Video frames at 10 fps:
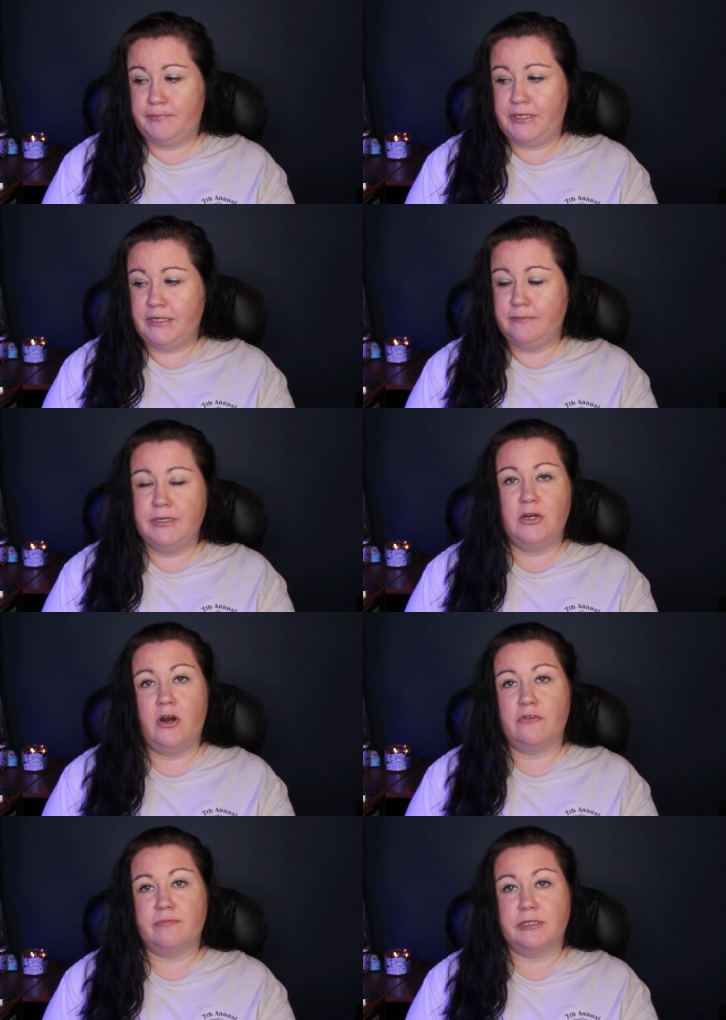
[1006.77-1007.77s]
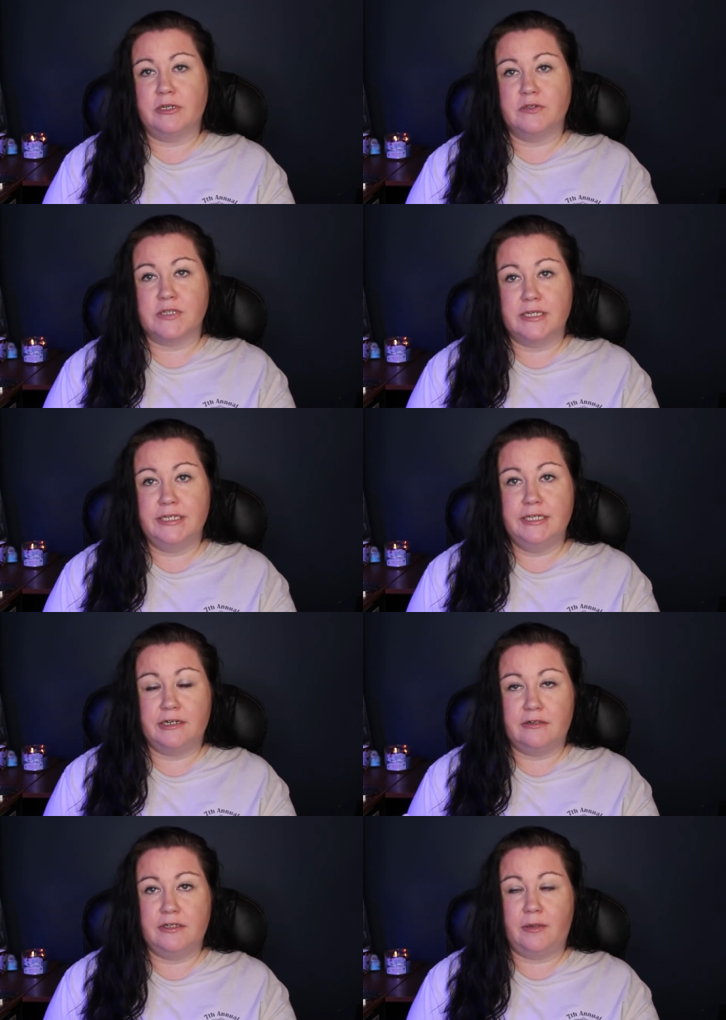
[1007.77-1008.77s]
peed me off, because I need
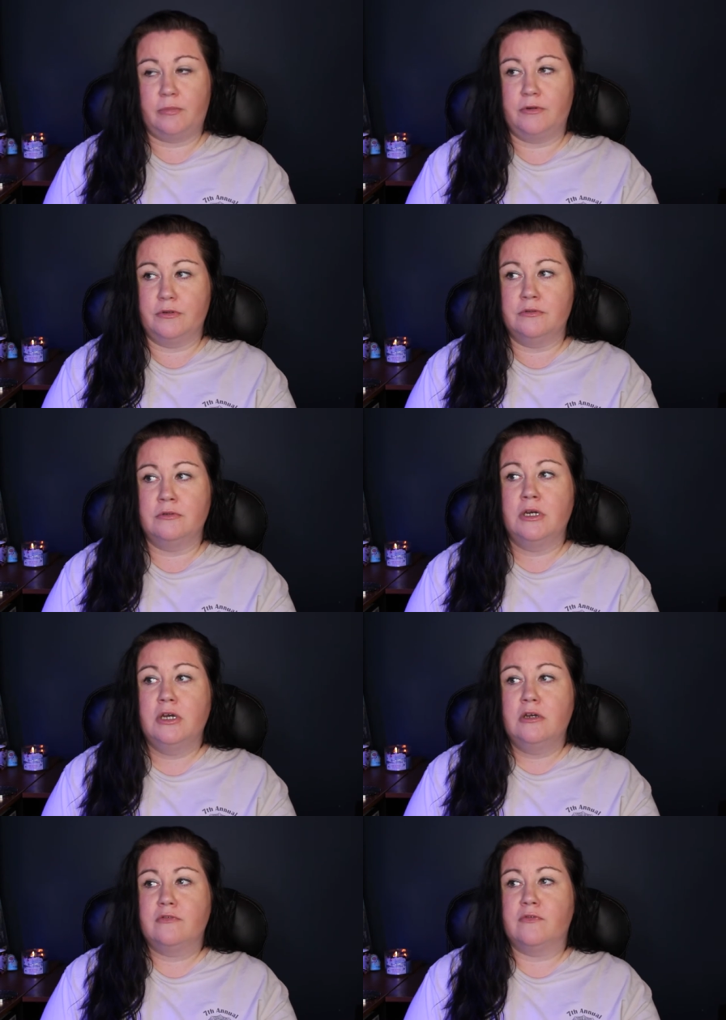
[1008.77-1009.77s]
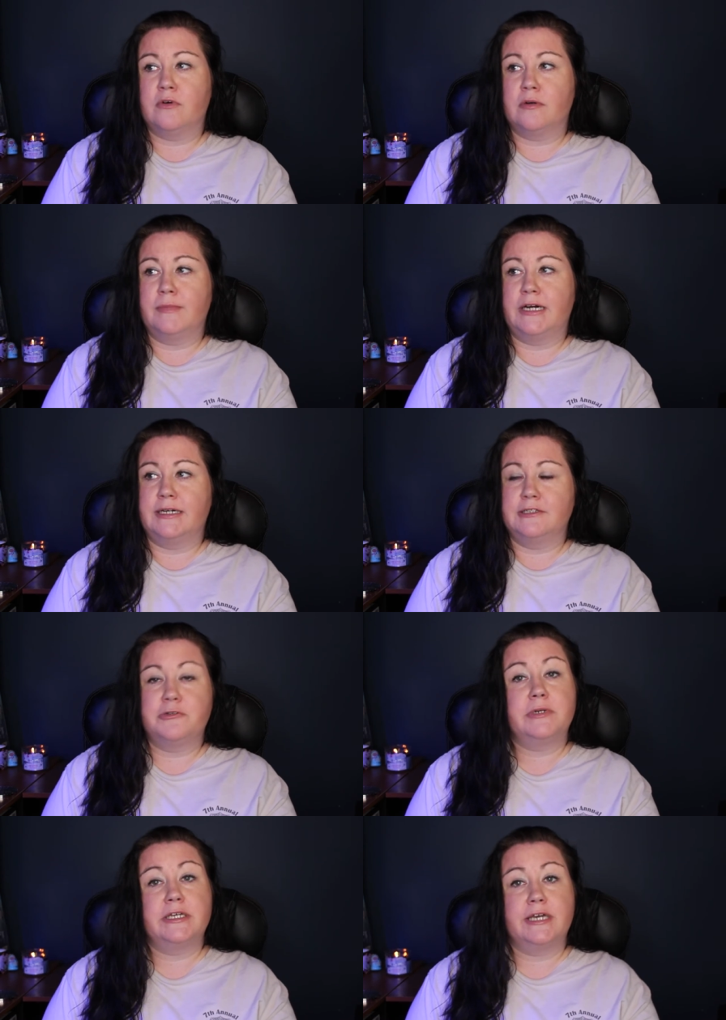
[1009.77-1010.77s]
a cleanup crew for my
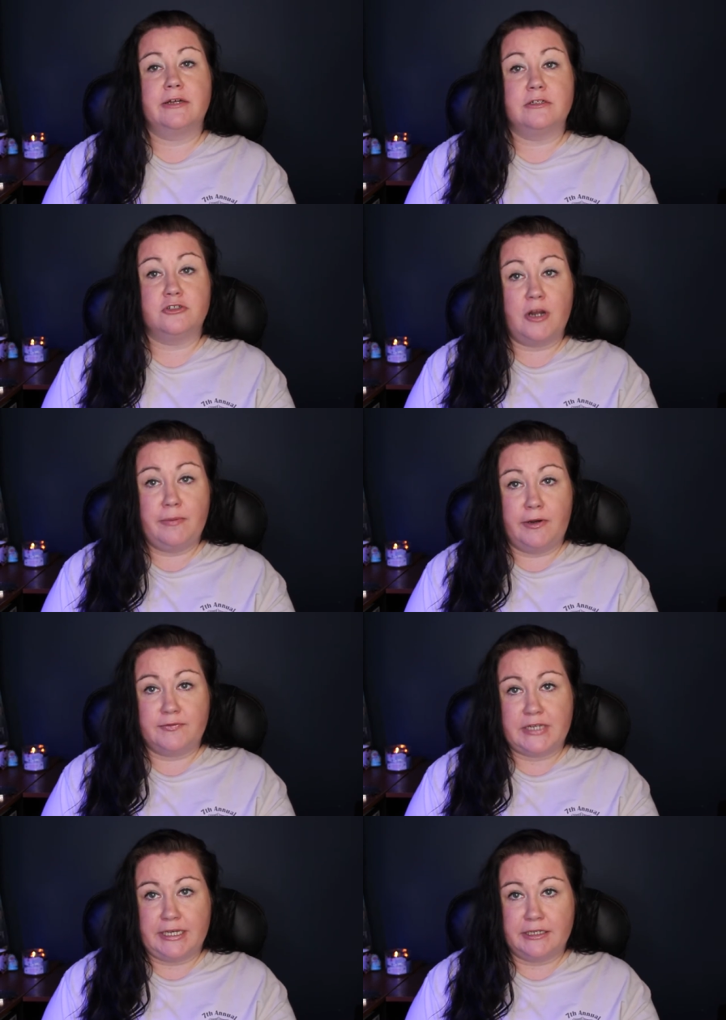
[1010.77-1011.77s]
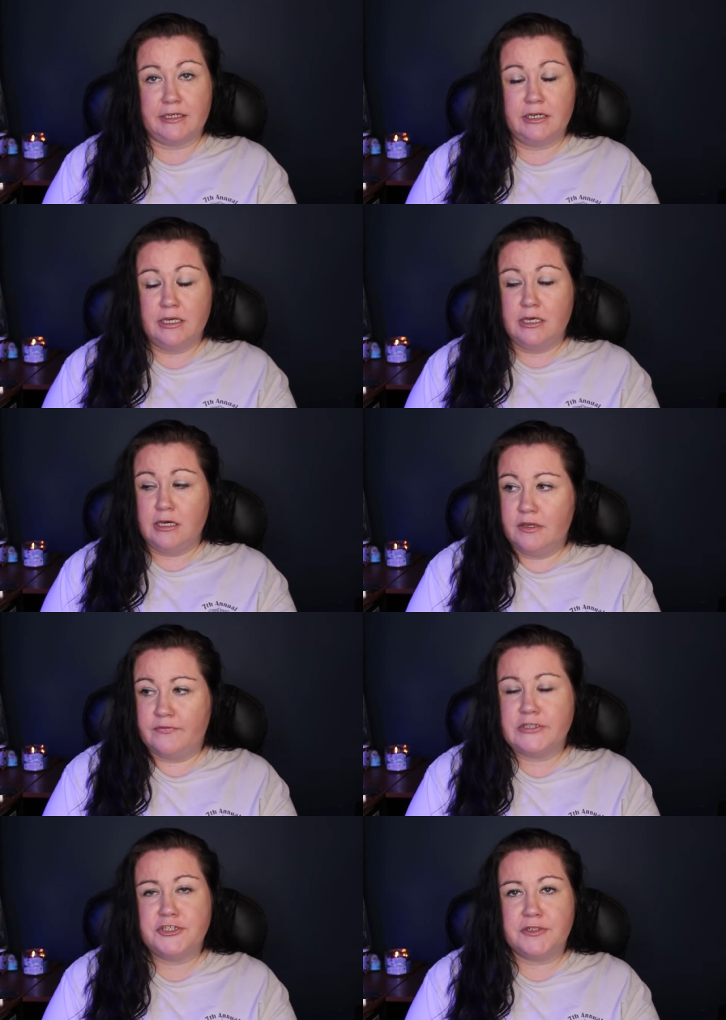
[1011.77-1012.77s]
20-gallon drop-off tank.
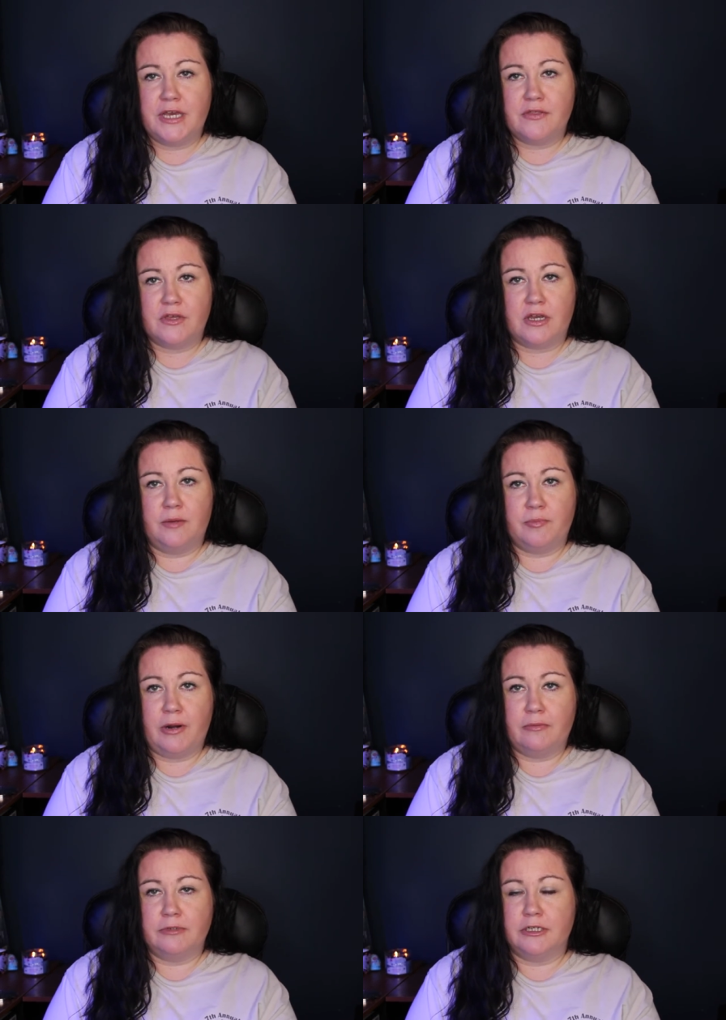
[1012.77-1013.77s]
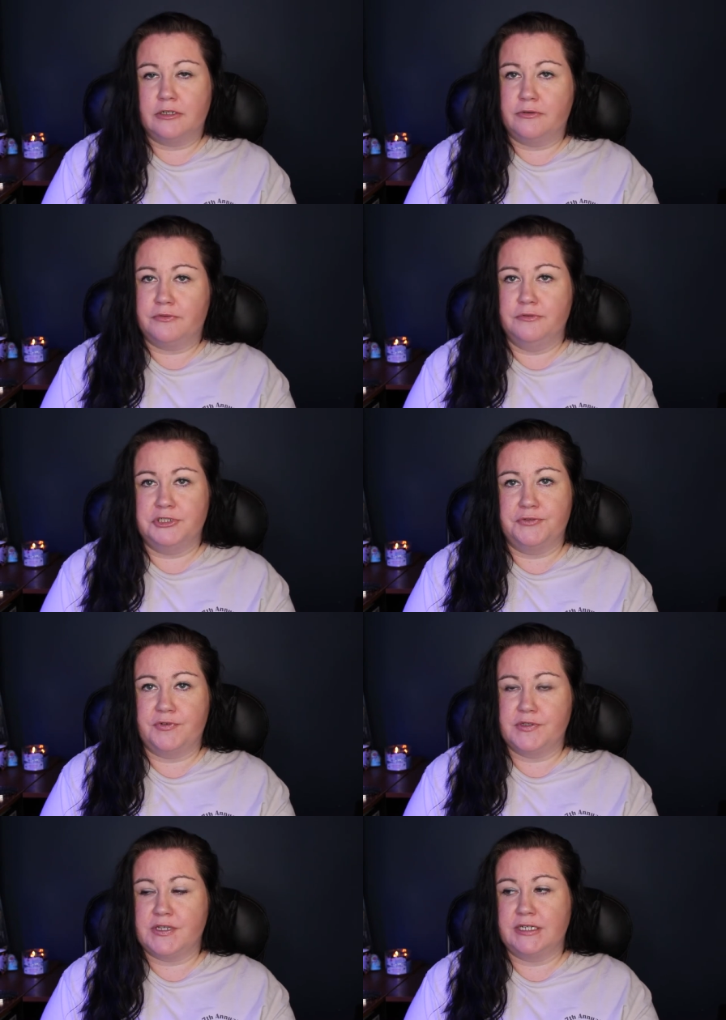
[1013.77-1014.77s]
Eventually I think I'm probably going to go through a
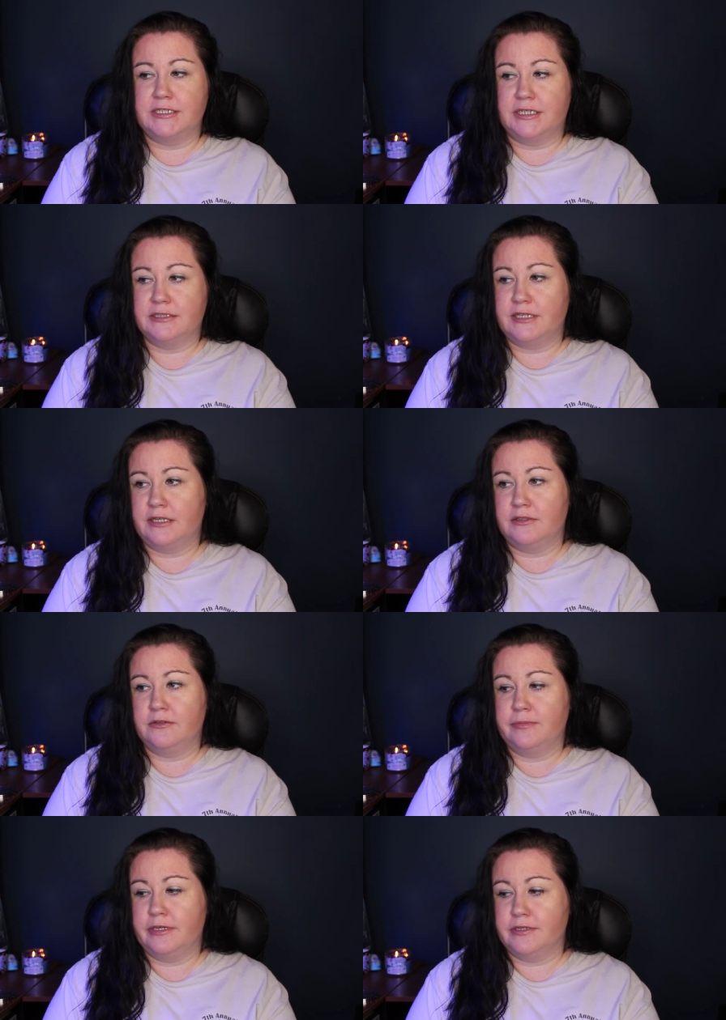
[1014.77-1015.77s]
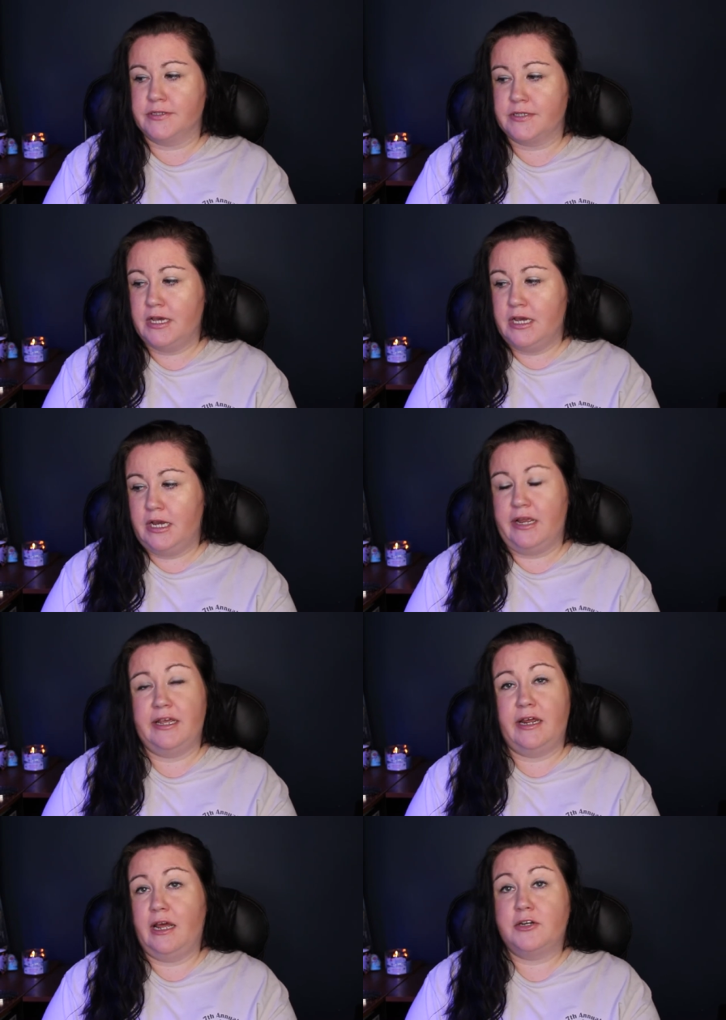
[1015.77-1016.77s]
different site to get that though, because
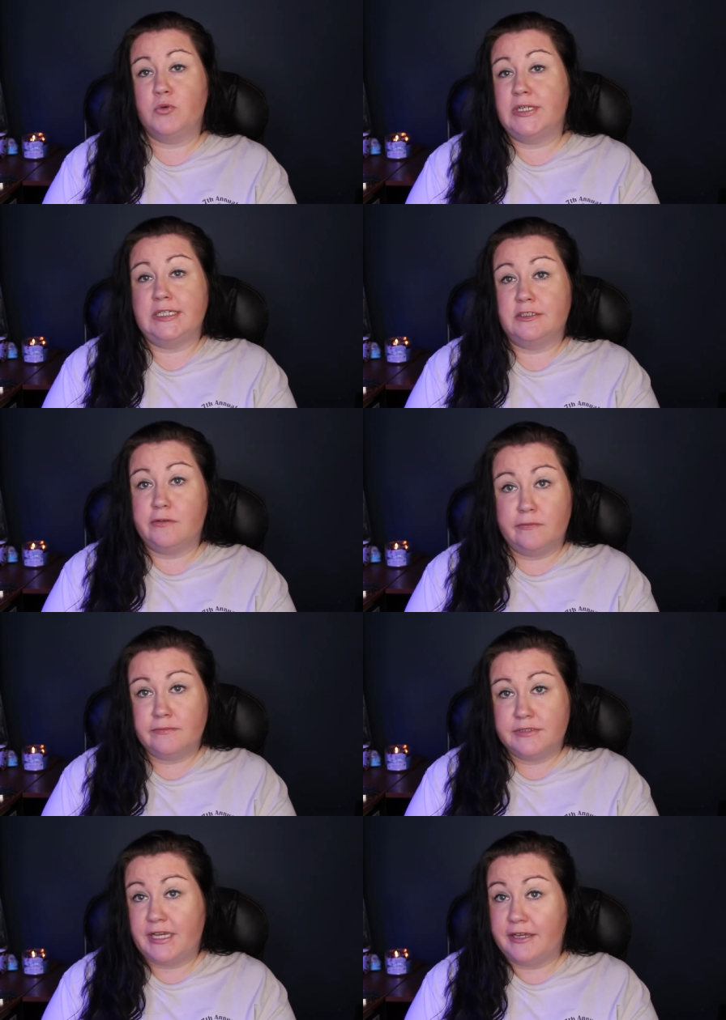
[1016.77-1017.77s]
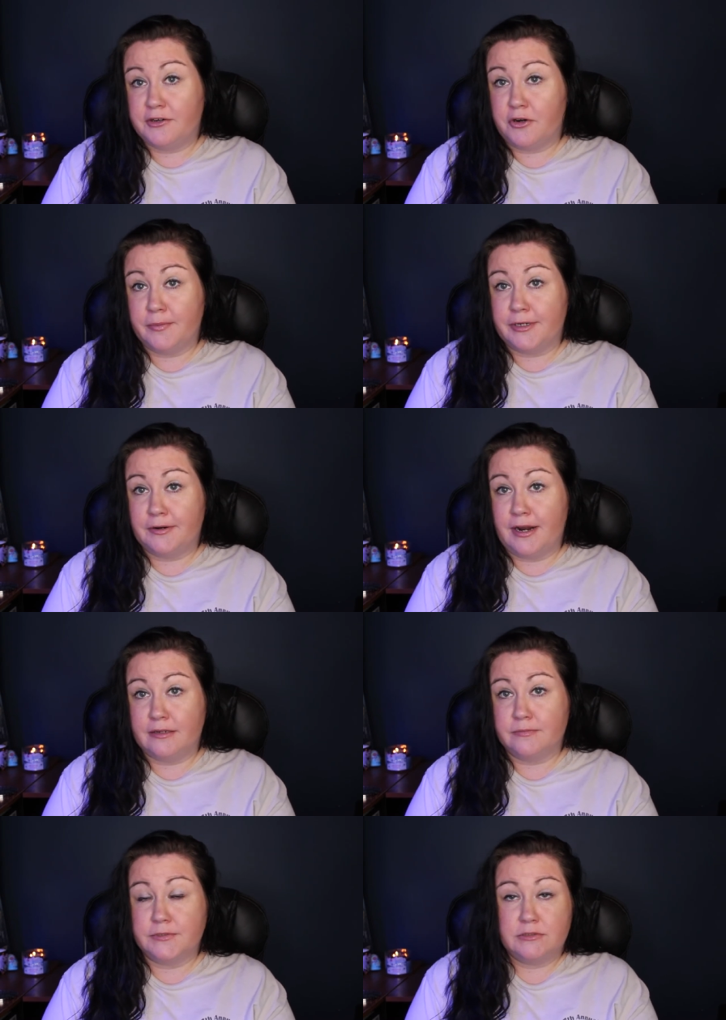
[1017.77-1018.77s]
I don't need 10 hermit
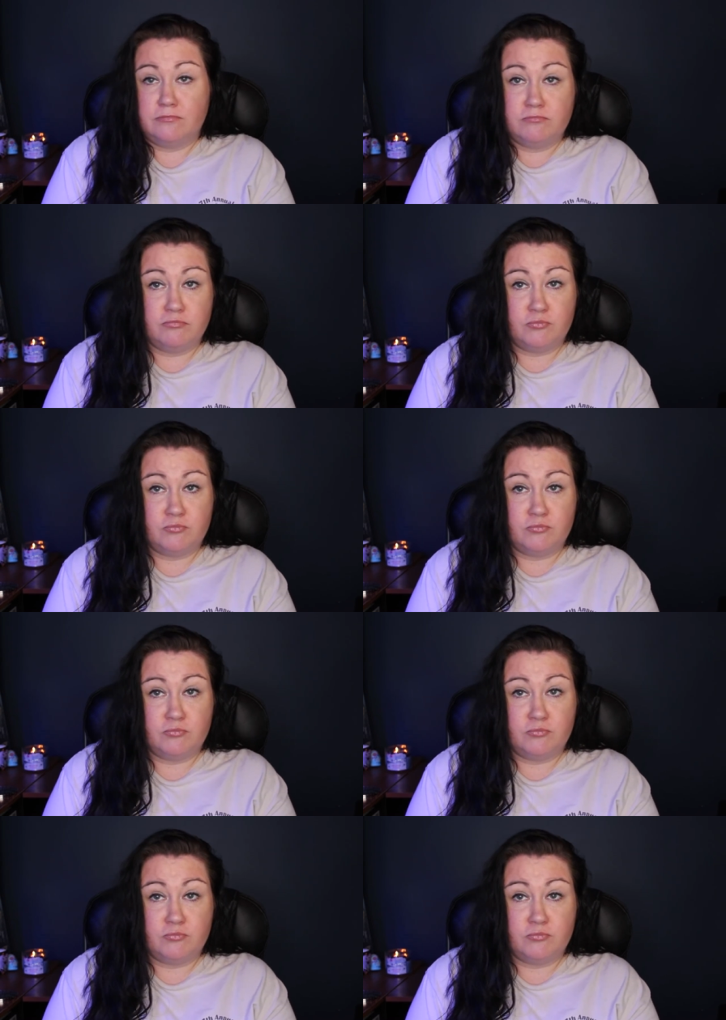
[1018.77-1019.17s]
crabs